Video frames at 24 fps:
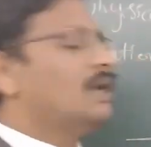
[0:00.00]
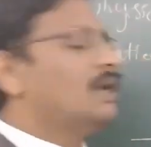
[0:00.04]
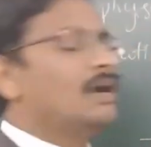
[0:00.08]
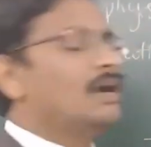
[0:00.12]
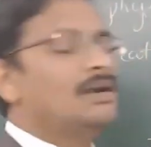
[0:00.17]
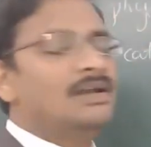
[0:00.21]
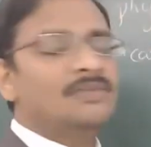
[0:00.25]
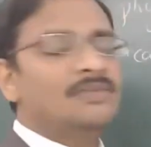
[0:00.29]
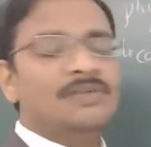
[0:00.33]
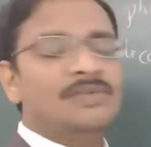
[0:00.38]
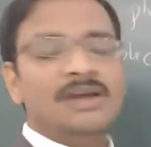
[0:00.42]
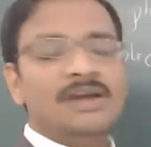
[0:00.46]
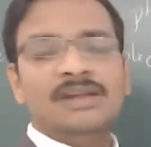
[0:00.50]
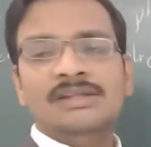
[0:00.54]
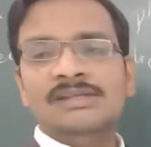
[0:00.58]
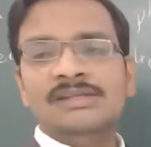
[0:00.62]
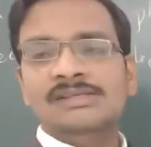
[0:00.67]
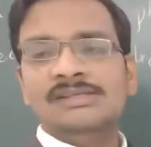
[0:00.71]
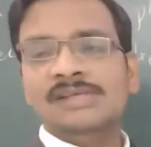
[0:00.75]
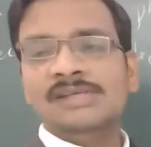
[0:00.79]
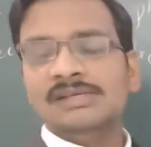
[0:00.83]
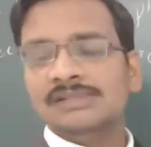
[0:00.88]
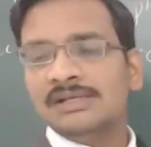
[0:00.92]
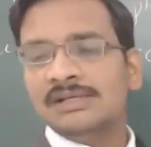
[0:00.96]
are defining
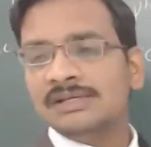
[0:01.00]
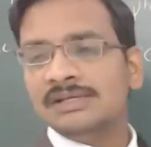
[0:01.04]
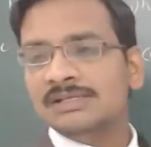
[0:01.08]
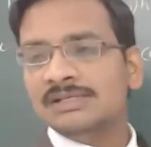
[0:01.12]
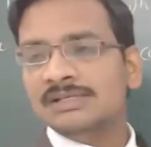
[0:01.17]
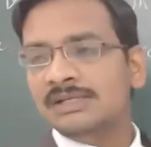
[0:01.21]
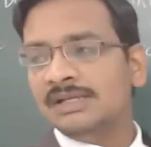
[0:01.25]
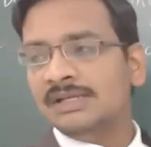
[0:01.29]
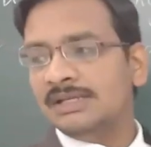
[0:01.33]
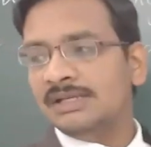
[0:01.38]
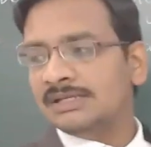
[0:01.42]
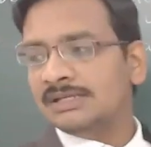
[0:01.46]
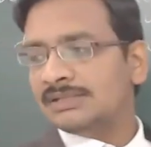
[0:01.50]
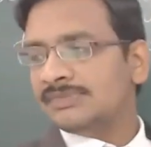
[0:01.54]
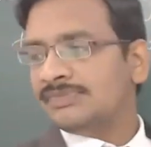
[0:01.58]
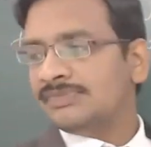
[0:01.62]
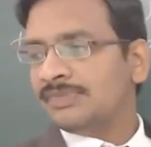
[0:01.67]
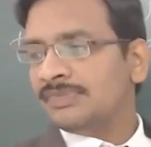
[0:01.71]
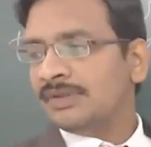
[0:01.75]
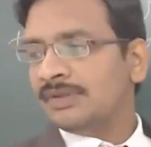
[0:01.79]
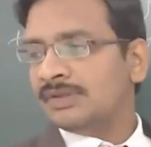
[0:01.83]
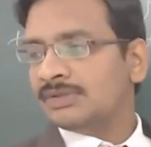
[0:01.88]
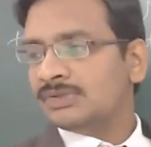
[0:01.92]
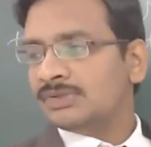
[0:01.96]
this as a rigid is,
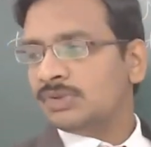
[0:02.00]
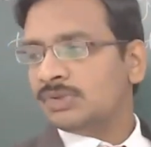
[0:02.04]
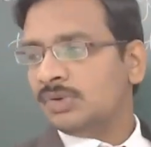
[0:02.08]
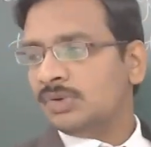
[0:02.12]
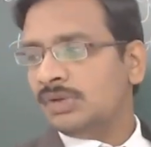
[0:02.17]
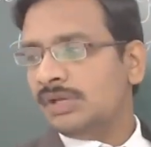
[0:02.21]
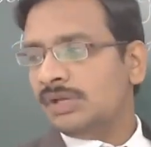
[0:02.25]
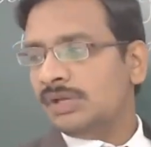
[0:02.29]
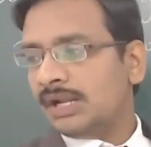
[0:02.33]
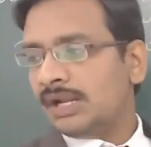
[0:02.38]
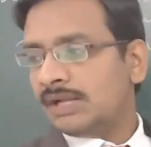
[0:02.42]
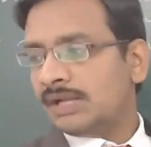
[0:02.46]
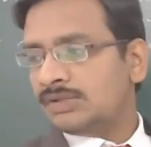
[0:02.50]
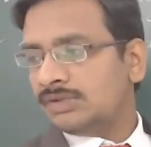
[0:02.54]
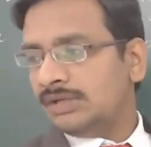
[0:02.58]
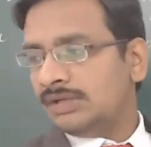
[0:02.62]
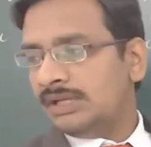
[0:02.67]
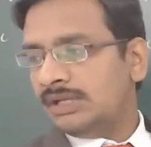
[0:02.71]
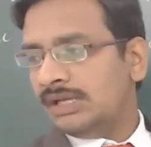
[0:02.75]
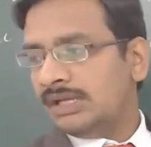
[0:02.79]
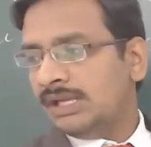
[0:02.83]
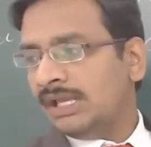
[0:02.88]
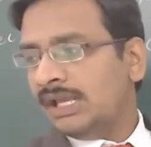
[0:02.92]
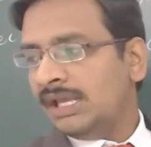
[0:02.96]
so here
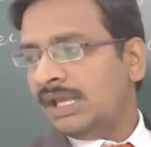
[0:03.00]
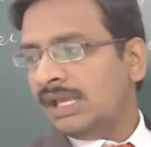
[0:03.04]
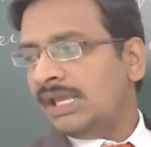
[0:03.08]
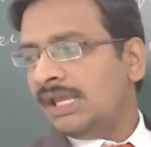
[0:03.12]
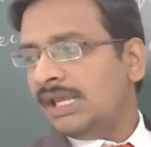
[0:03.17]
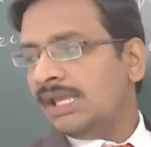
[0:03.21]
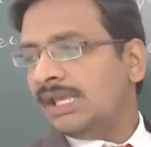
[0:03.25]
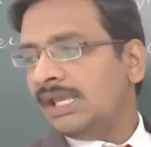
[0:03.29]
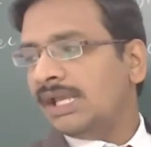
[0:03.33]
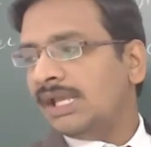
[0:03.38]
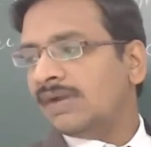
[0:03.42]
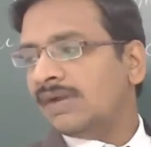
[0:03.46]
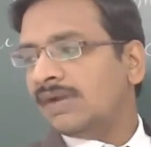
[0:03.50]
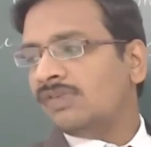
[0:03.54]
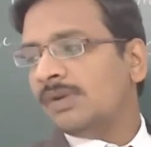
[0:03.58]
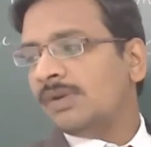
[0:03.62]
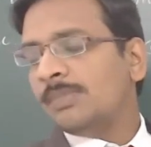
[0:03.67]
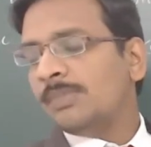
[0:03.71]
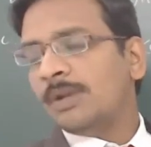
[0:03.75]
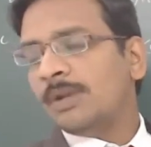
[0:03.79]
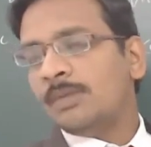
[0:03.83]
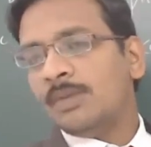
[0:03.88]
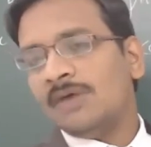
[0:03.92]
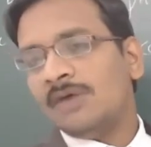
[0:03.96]
actually
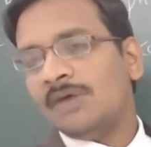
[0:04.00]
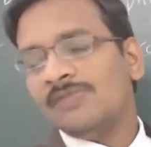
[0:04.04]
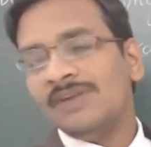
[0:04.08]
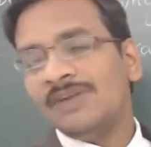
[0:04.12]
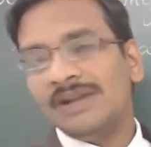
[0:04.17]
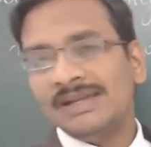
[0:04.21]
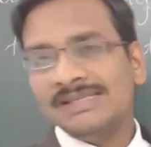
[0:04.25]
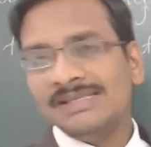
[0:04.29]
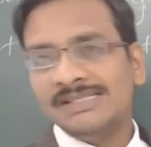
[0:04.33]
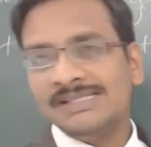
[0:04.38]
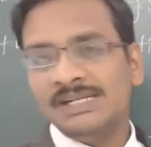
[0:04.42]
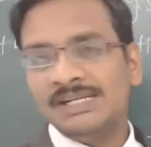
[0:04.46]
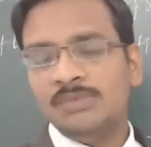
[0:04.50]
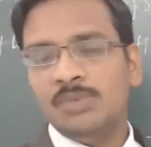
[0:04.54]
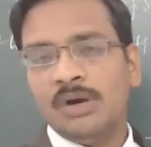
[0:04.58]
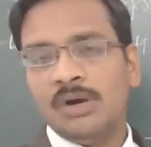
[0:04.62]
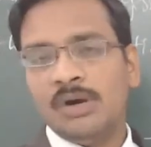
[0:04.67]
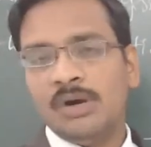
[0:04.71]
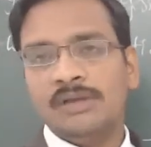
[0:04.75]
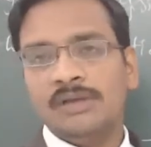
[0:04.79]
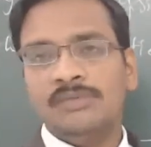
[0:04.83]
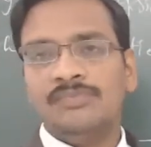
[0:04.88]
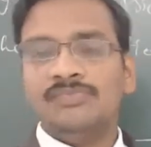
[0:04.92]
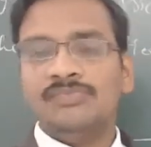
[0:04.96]
equilibrium of a rigid
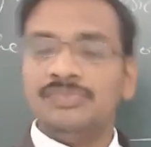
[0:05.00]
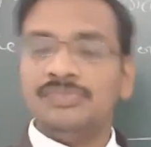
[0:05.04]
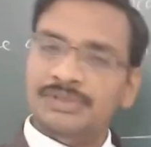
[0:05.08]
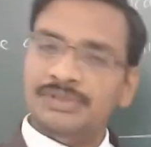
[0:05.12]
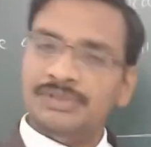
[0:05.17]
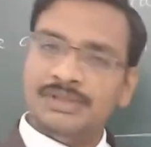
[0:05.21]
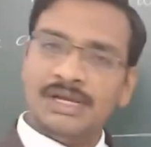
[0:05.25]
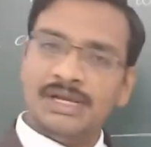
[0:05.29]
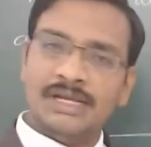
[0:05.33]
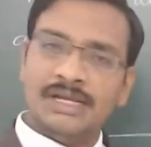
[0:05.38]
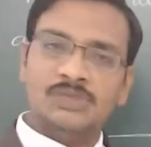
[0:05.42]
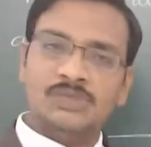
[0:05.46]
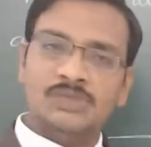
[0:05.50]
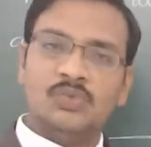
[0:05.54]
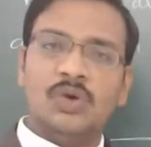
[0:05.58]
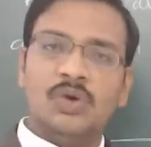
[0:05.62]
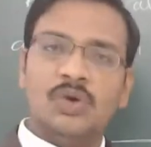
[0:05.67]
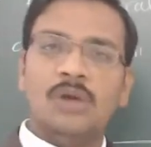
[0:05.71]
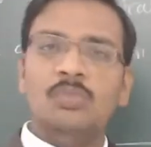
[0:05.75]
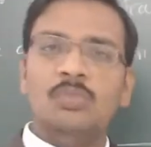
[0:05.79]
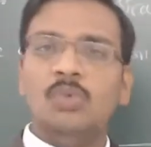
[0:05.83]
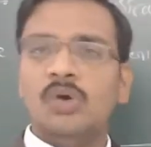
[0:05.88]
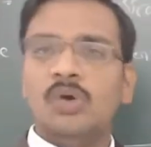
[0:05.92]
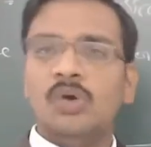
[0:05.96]
body. There is
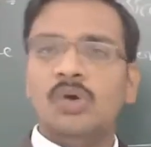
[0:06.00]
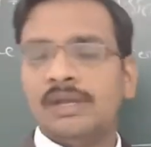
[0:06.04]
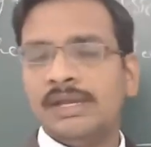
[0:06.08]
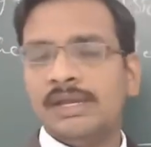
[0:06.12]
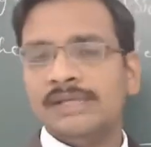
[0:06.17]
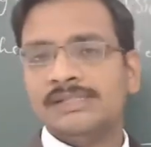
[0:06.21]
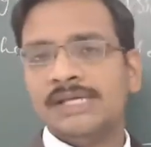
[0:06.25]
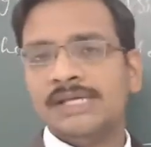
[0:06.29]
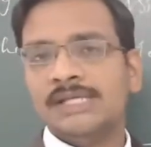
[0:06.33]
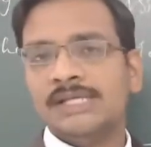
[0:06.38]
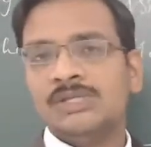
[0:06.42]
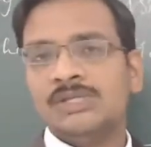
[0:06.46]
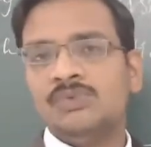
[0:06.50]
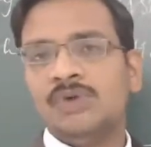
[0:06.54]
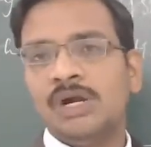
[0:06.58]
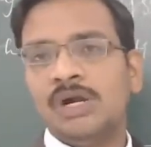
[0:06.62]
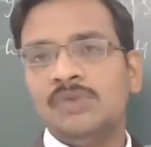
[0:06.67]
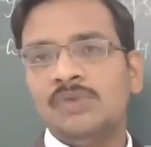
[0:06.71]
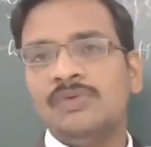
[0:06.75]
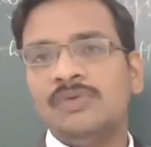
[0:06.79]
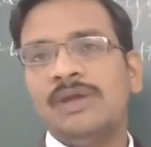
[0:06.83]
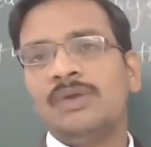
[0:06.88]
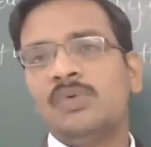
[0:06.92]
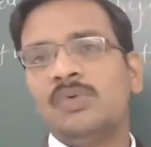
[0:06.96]
one more case actually
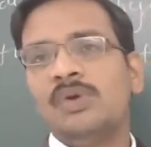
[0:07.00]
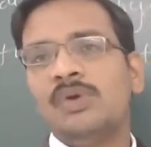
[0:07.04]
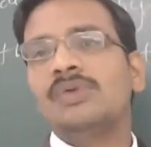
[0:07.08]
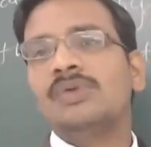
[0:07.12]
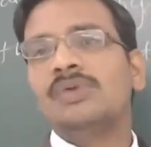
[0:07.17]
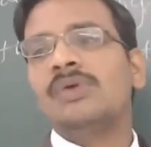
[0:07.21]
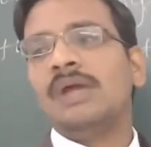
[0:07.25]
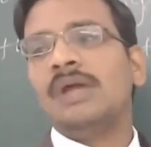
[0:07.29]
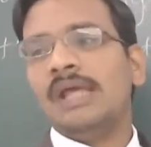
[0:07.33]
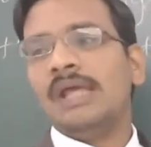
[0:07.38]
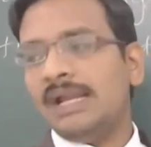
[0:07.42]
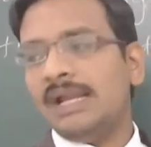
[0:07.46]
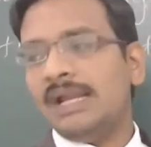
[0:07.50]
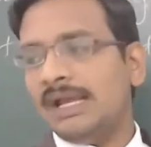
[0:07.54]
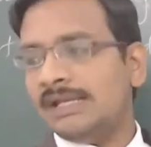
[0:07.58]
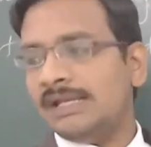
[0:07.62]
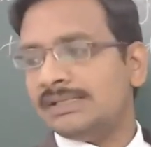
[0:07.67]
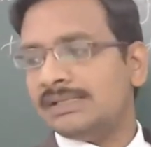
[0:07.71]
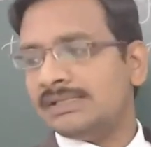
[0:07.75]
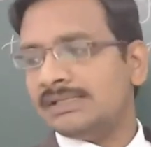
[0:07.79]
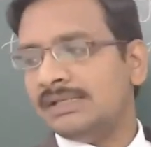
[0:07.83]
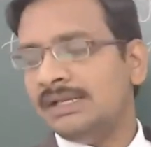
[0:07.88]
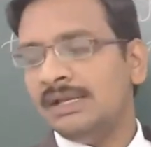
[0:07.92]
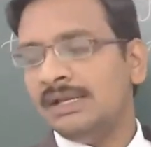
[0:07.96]
what we are going to
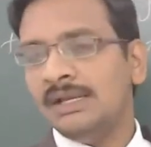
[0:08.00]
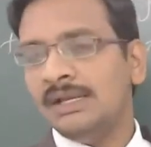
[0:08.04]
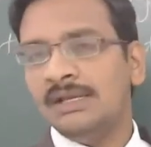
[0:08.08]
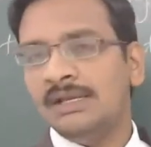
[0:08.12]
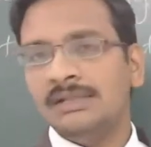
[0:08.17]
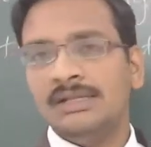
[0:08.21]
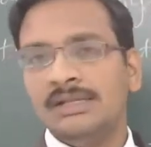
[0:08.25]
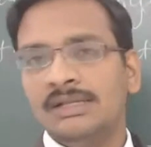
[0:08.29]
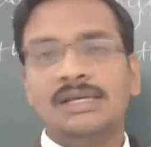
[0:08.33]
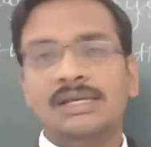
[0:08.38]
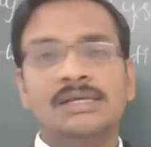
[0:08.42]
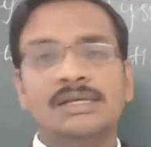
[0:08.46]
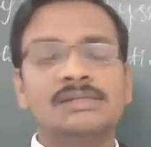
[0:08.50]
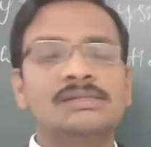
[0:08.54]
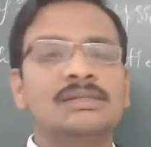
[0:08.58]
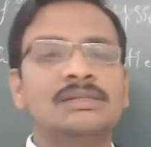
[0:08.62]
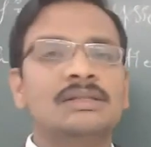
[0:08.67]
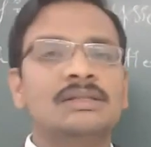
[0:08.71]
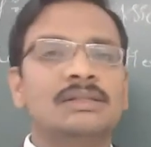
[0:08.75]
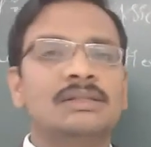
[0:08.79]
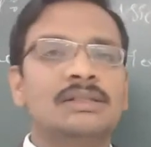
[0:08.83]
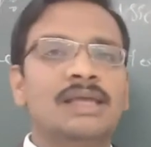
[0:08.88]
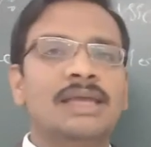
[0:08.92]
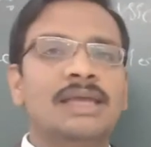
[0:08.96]
analyze, that is
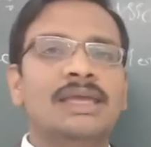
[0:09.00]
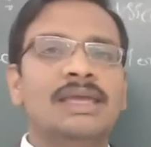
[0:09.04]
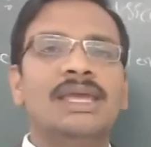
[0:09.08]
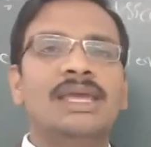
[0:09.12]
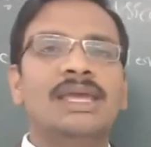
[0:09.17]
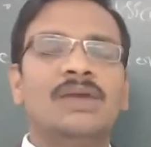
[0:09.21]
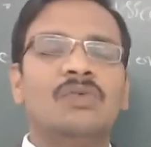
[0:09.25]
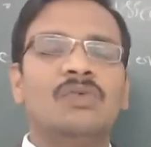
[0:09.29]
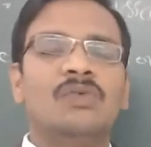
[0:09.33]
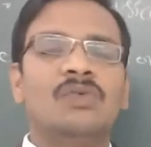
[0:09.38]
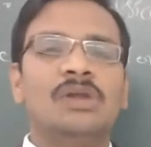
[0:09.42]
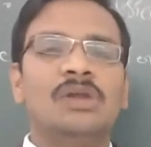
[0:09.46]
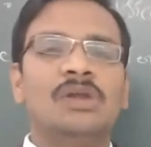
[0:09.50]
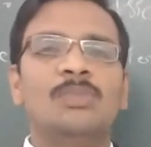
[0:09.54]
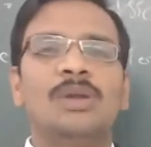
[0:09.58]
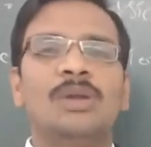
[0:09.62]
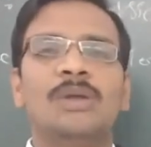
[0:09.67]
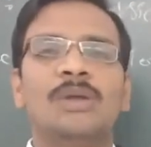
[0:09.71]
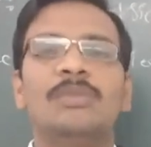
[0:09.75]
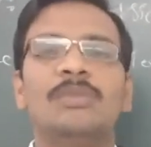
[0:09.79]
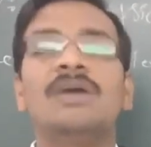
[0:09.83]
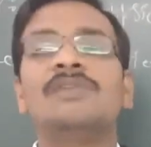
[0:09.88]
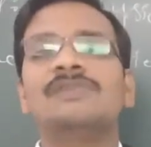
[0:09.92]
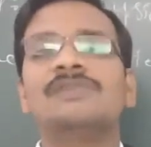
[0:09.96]
the
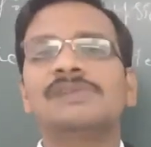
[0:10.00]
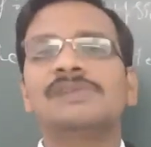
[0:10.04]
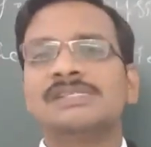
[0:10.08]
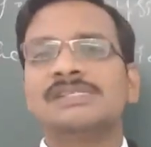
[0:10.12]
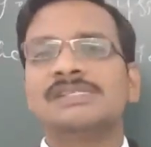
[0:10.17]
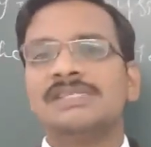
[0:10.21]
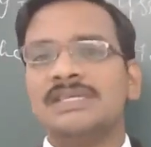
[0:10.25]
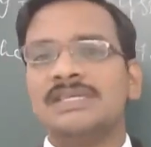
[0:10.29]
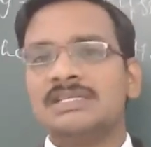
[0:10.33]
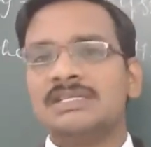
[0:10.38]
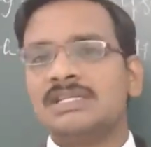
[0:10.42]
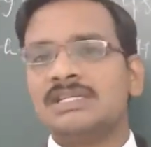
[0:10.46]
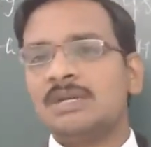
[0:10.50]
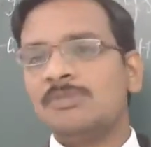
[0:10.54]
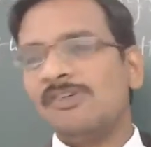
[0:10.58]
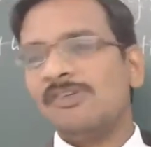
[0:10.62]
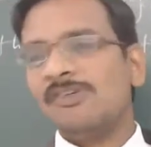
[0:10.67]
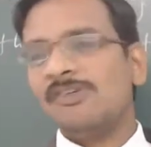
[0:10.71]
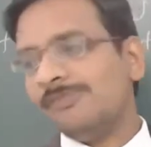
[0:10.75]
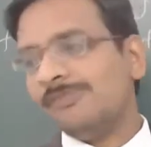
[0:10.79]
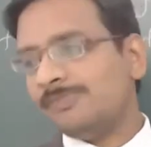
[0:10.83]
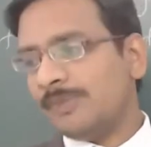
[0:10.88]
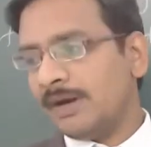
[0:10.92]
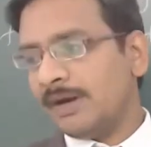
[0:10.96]
equilibrium of system
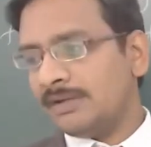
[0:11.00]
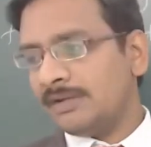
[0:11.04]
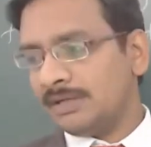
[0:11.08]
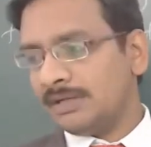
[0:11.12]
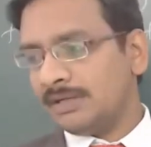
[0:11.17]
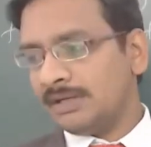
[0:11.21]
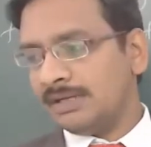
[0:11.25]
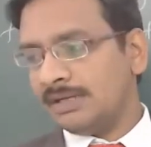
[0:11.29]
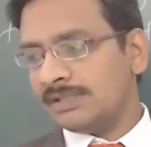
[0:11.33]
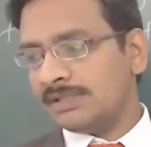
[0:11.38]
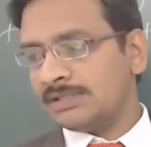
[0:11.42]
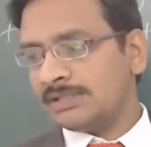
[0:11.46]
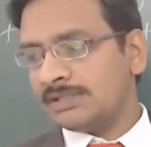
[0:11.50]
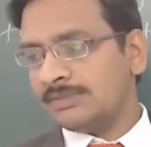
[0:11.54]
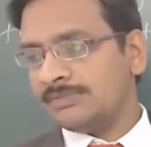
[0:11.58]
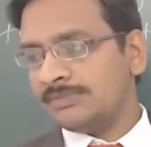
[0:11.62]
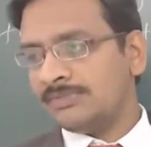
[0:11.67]
of particles.